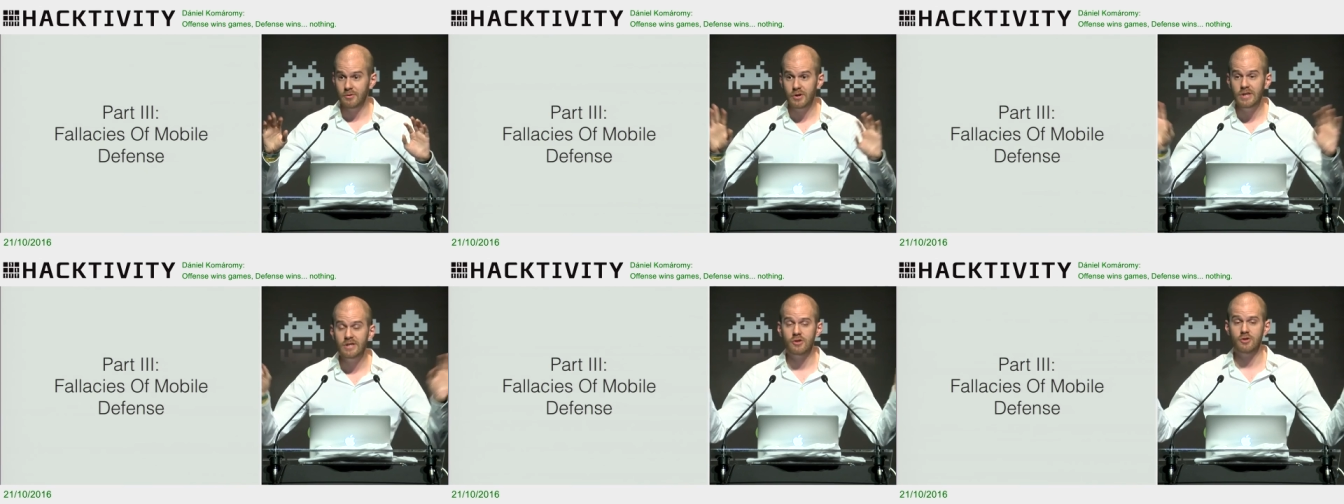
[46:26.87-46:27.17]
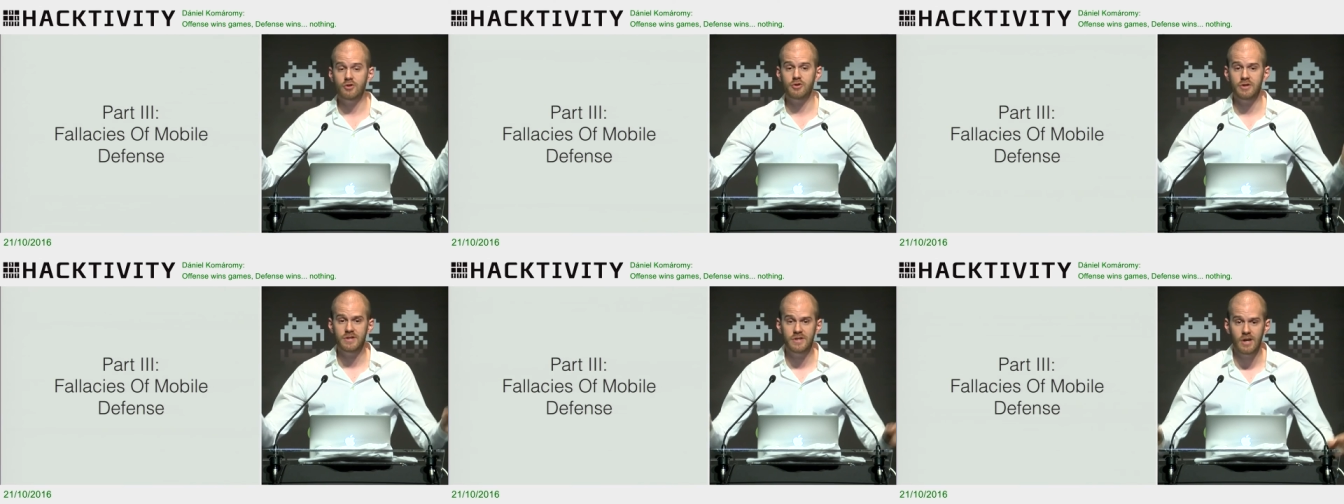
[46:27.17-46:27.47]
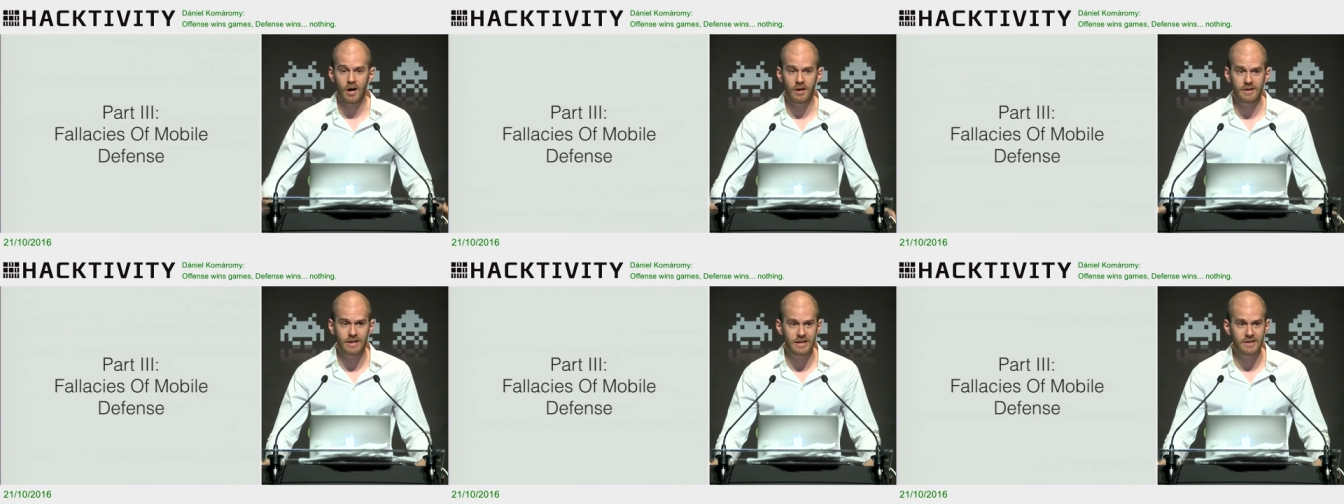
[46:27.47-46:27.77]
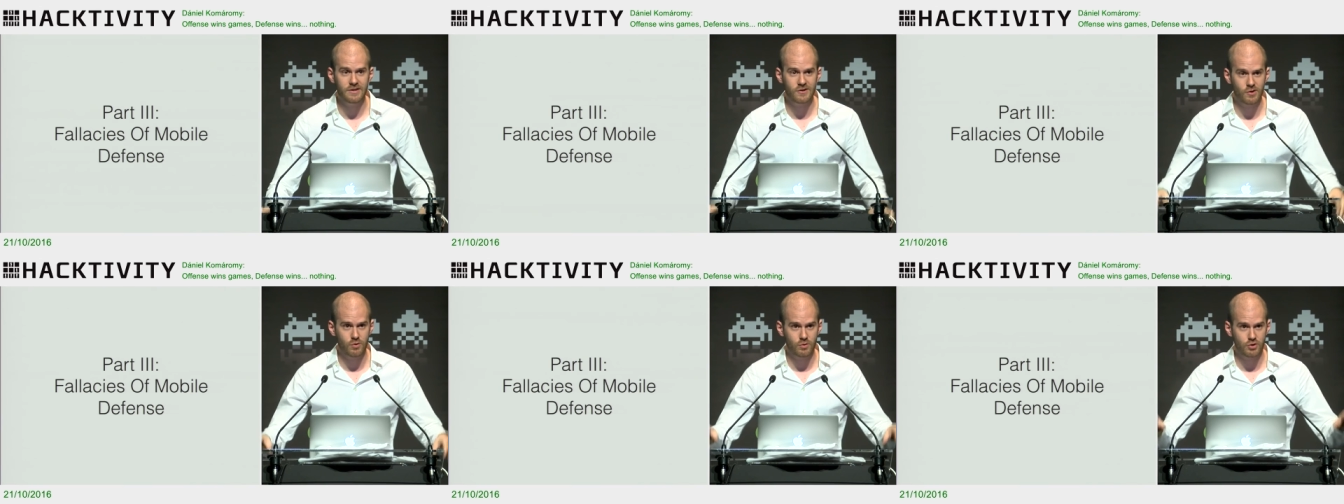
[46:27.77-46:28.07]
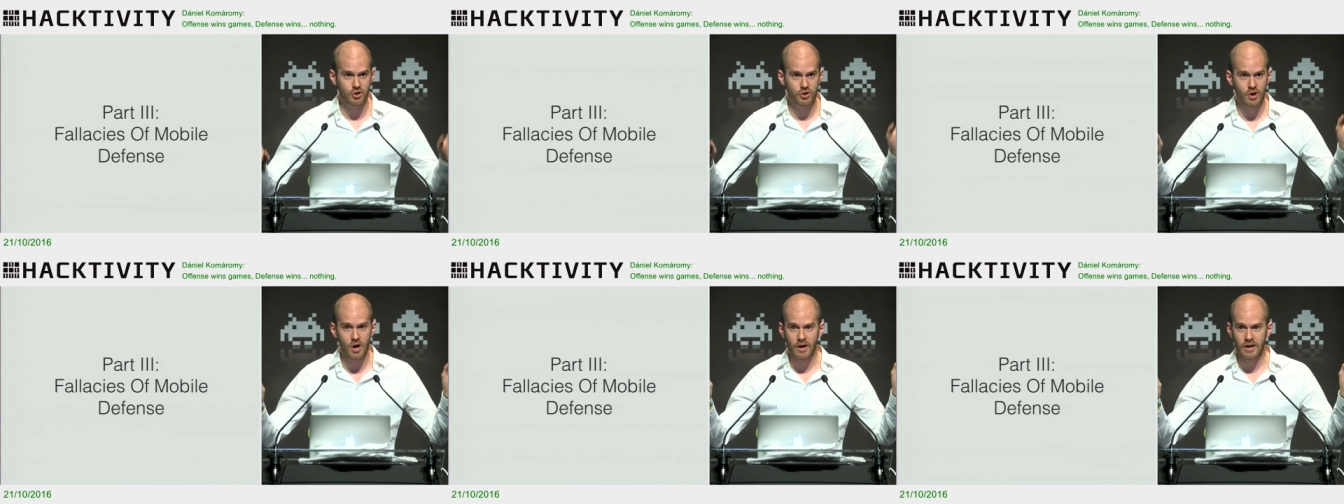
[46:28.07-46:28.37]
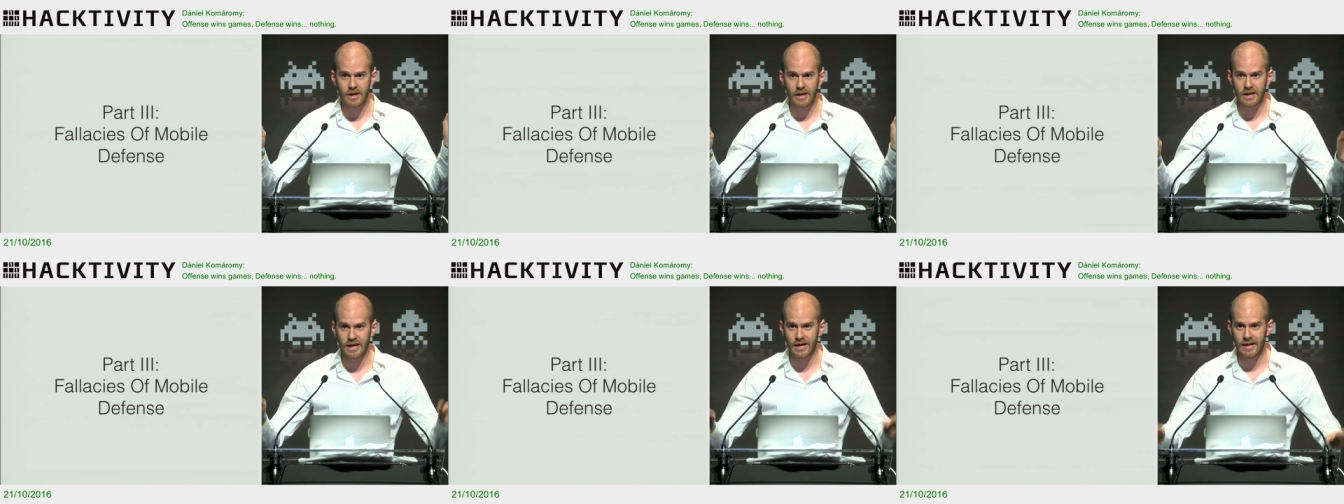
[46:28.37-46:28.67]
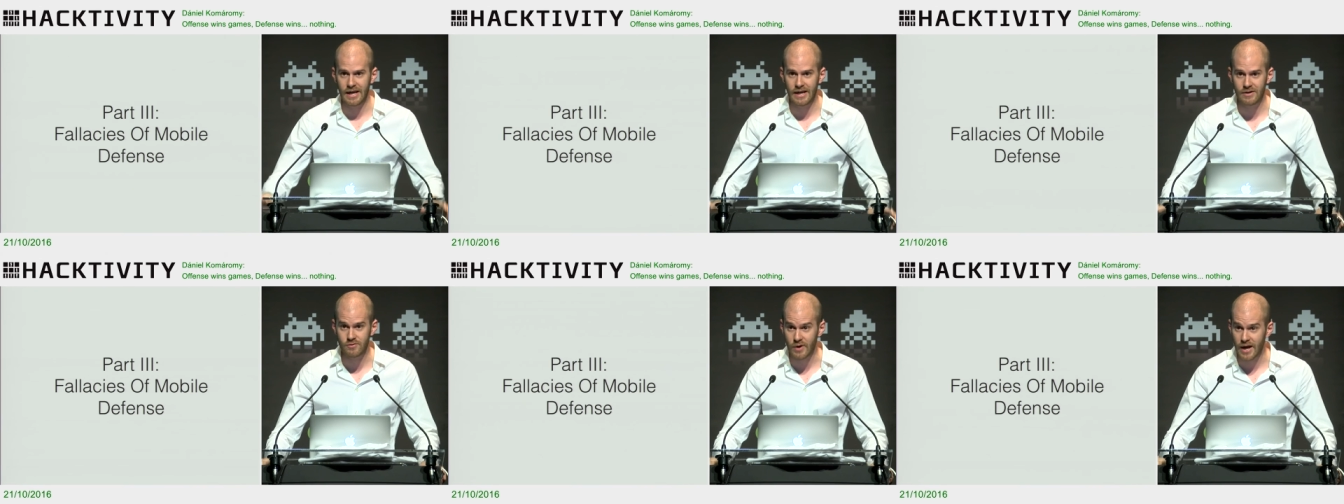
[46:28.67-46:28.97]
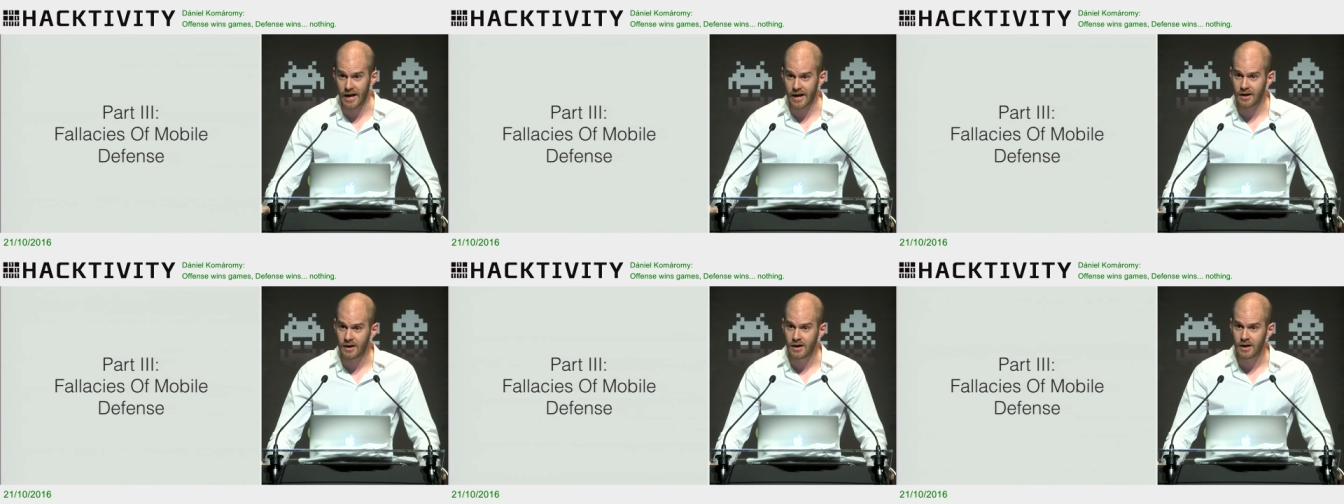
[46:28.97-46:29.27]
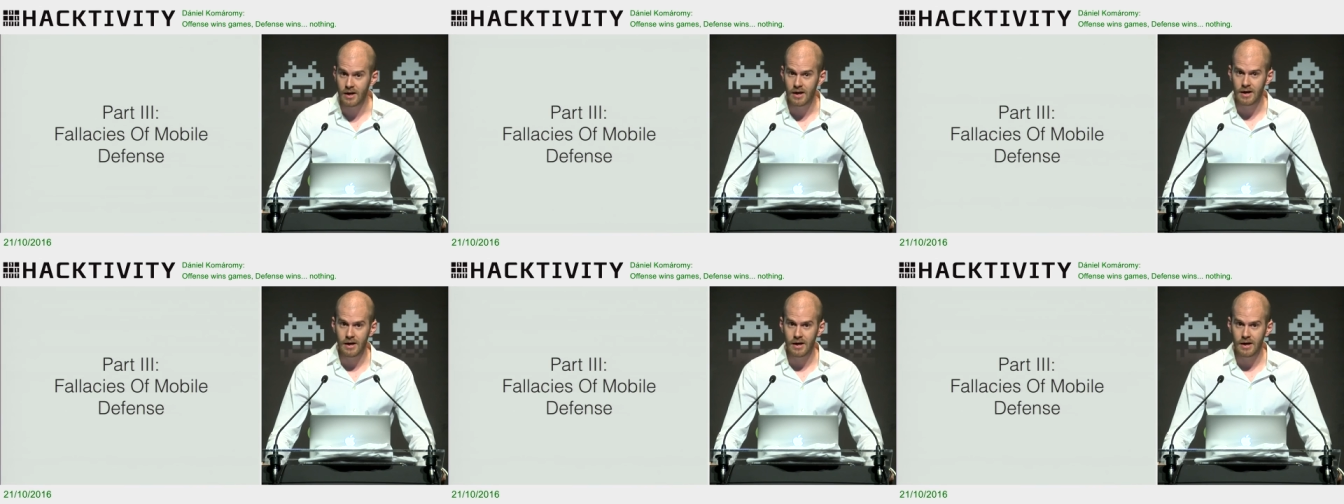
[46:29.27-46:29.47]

research result that is so shocking and rare,